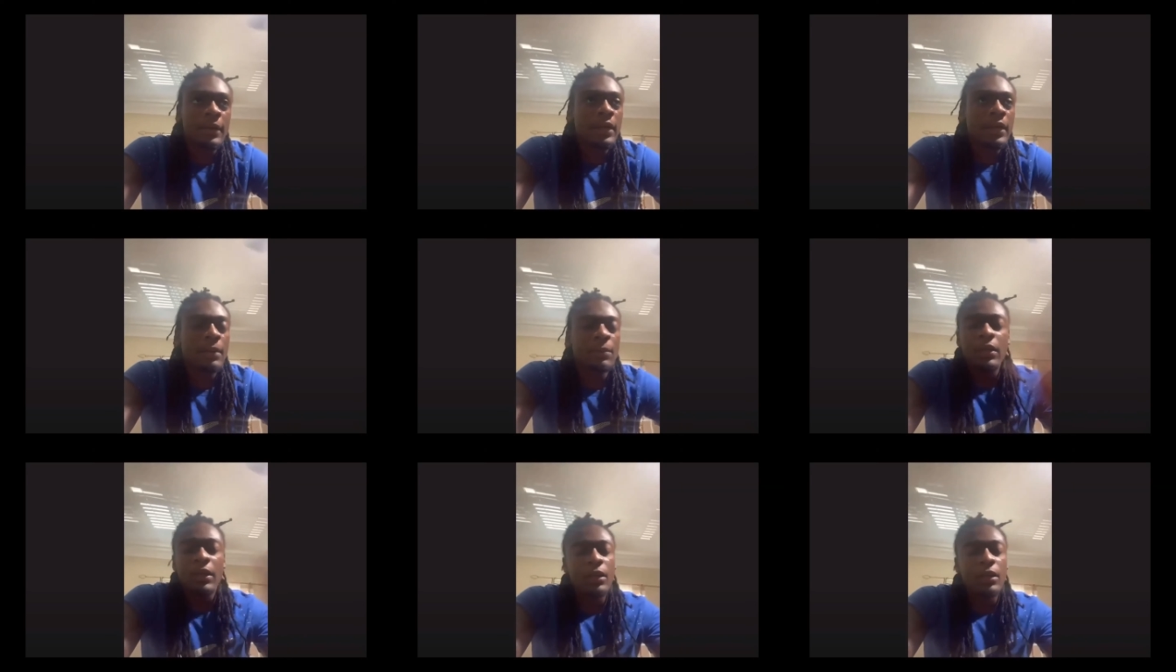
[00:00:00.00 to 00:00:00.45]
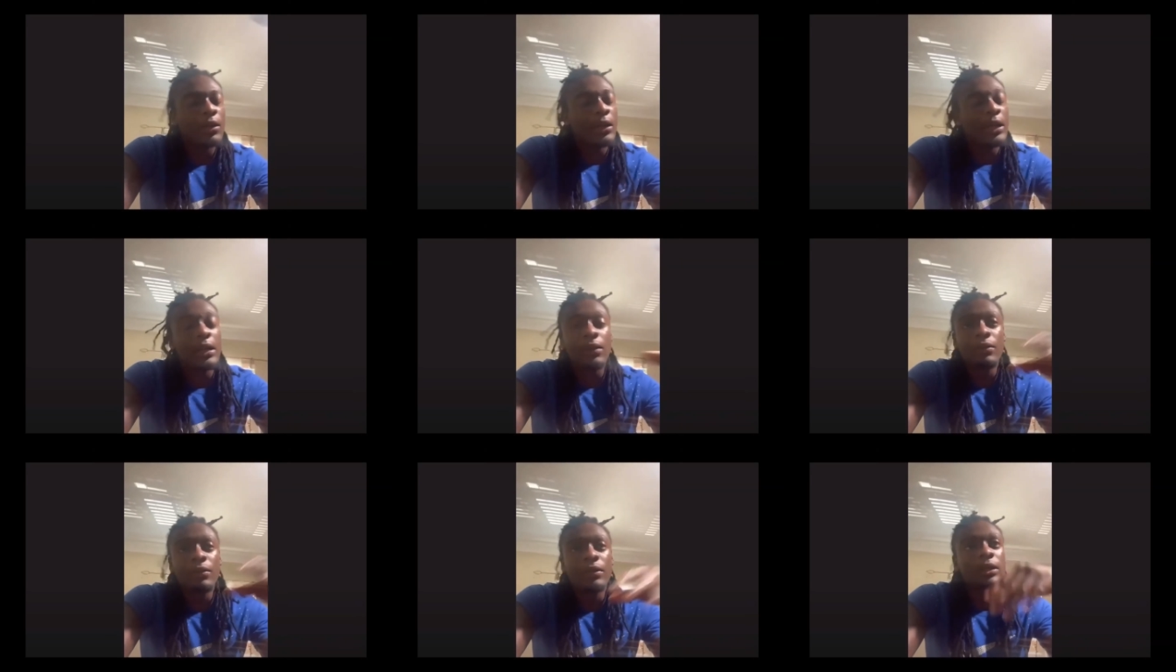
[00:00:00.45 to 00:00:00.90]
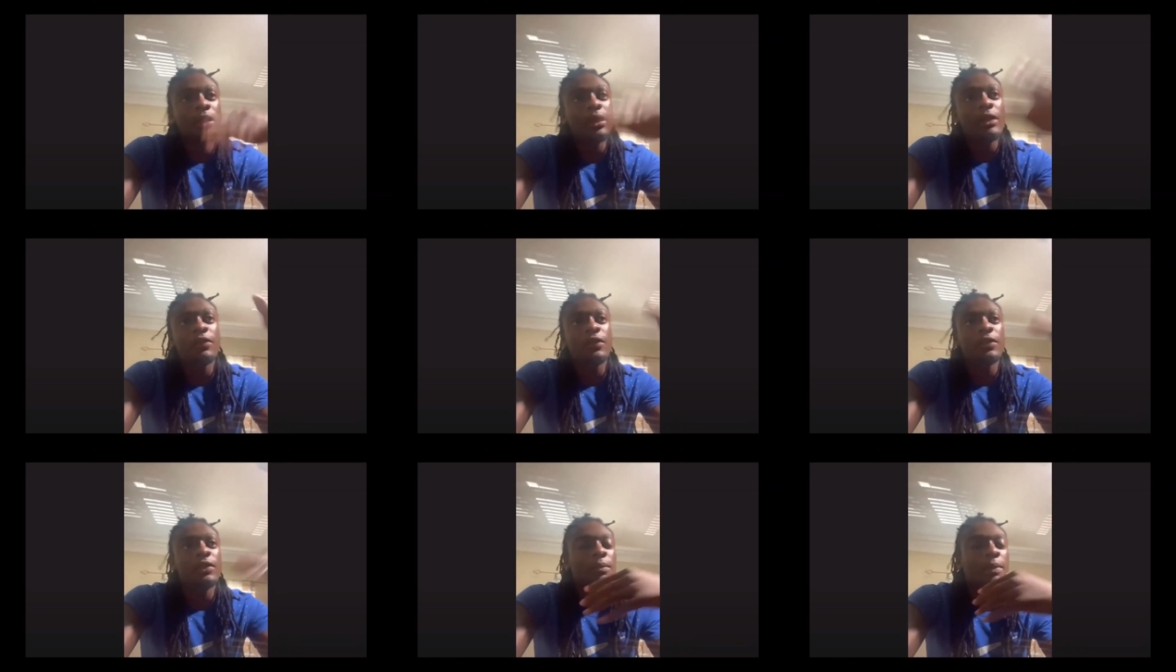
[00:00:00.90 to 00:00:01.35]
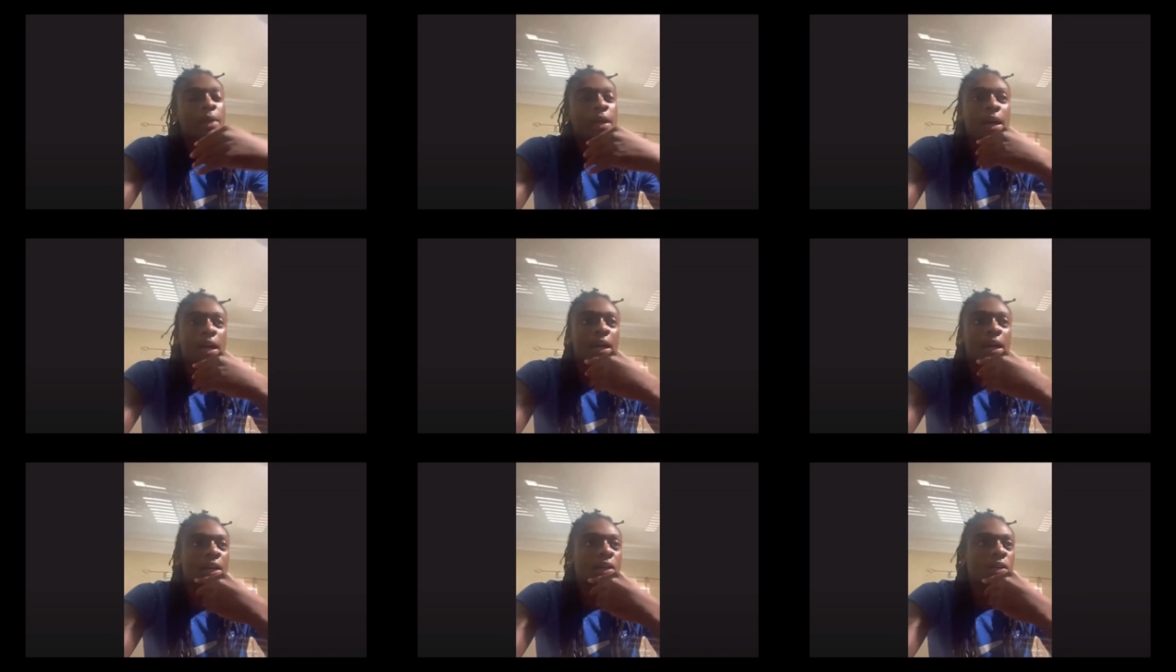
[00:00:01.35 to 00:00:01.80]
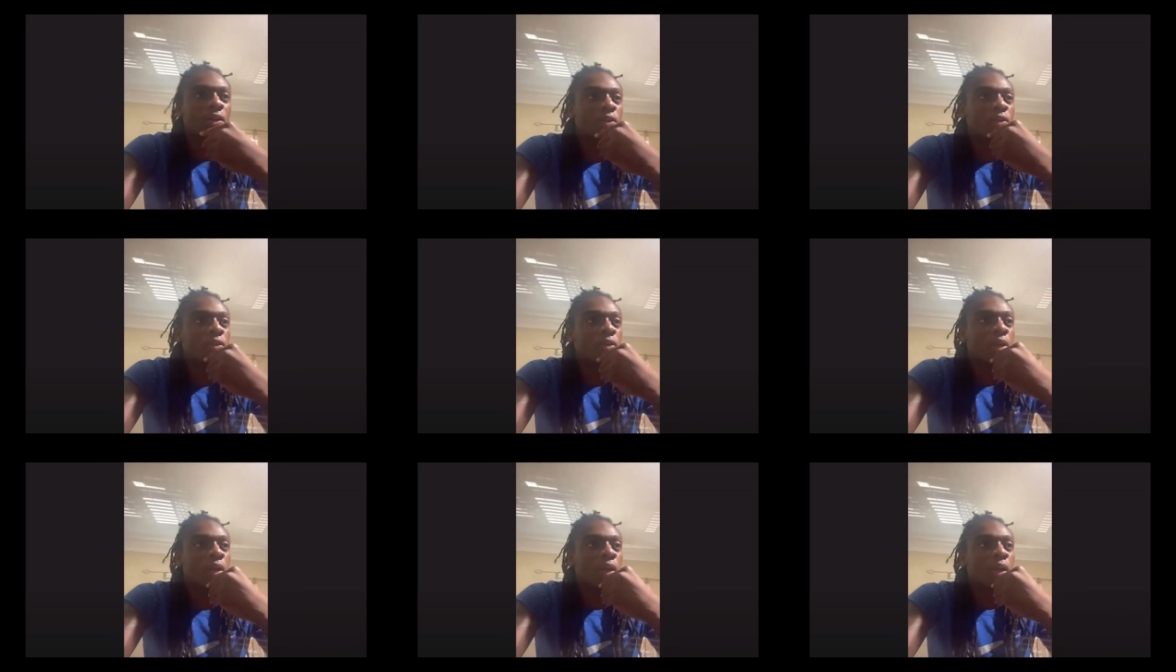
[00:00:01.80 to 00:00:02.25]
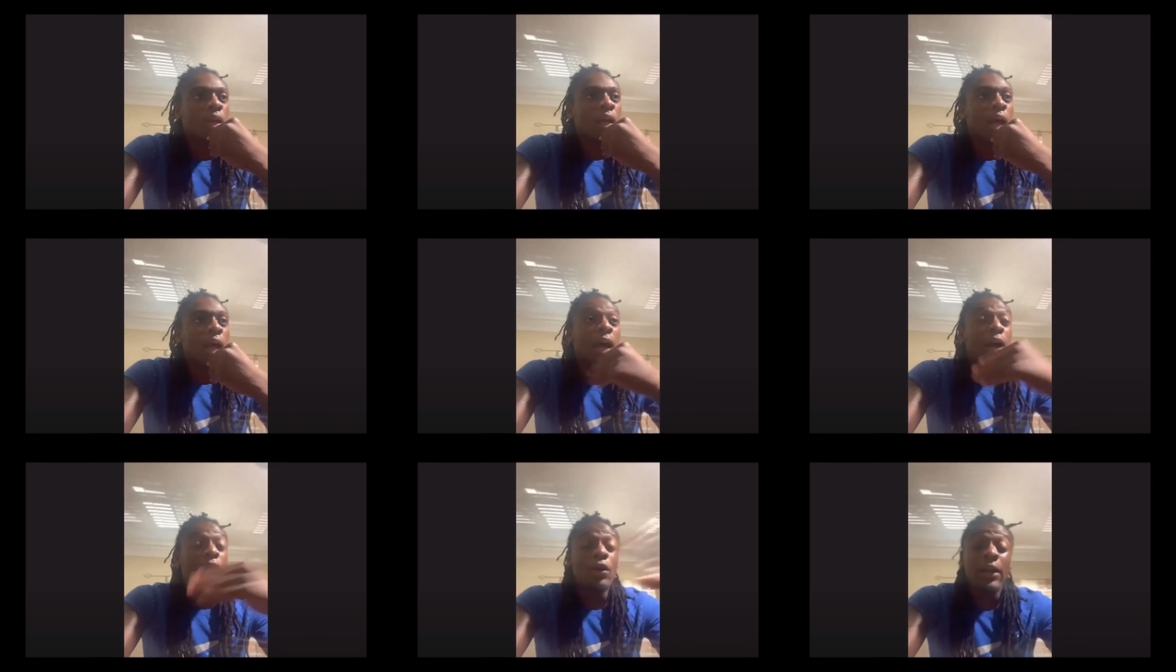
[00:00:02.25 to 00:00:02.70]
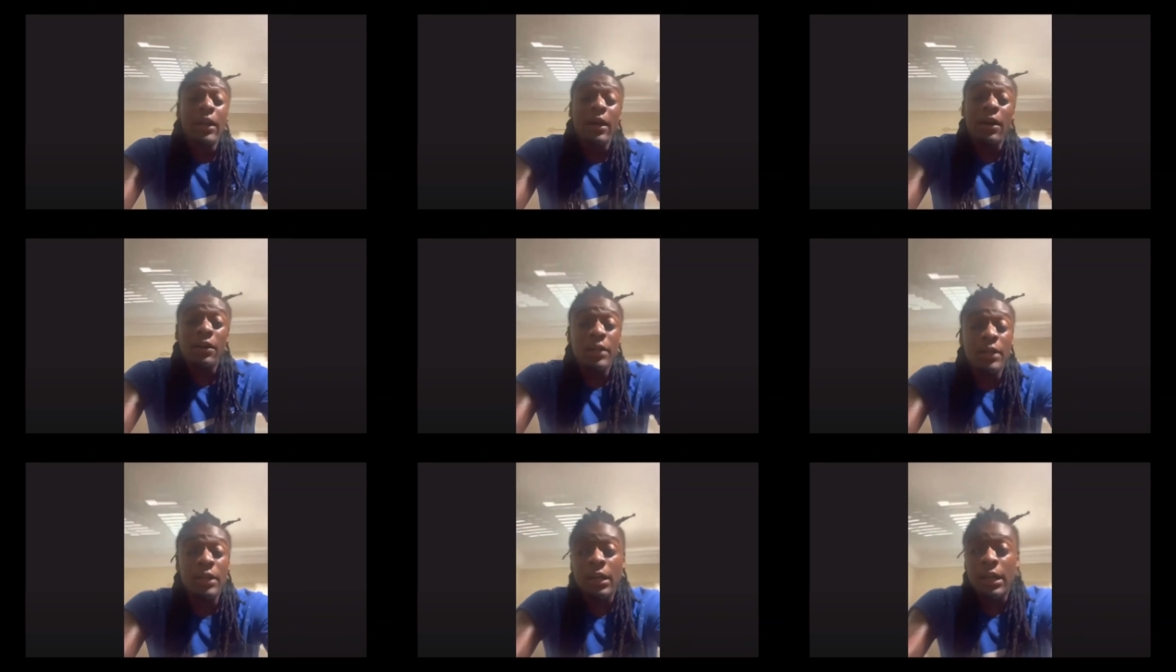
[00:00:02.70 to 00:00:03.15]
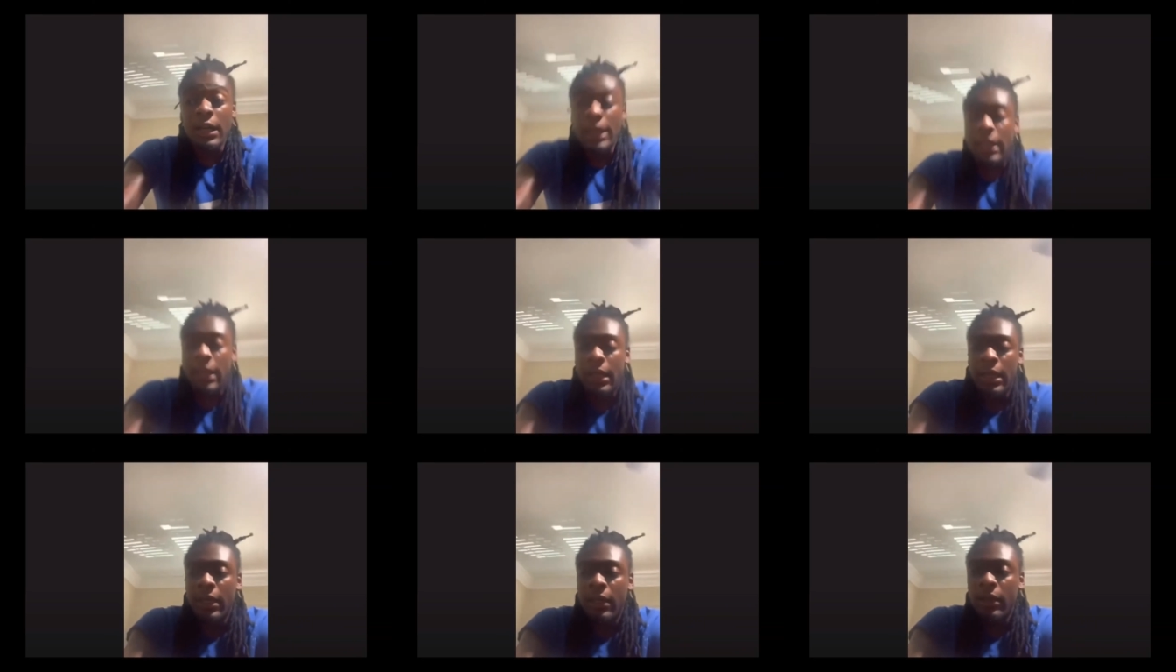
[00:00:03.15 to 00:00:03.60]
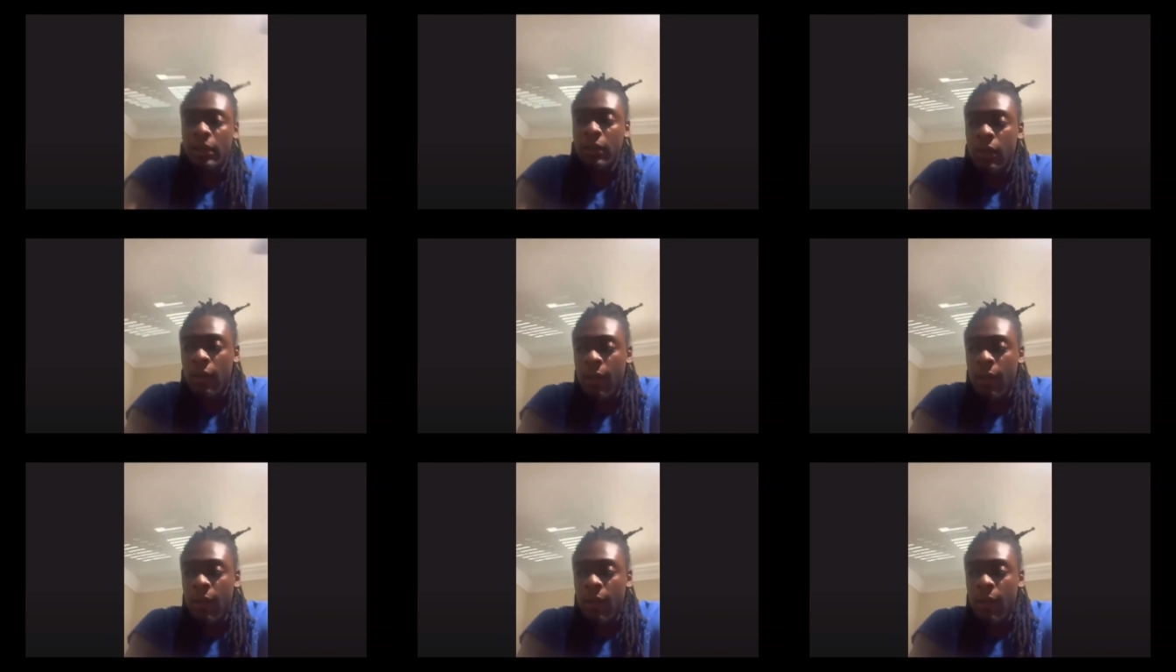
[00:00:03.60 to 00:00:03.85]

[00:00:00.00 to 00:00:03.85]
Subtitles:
Go down there with the defense. I'm like, all right, cool. I go down there, and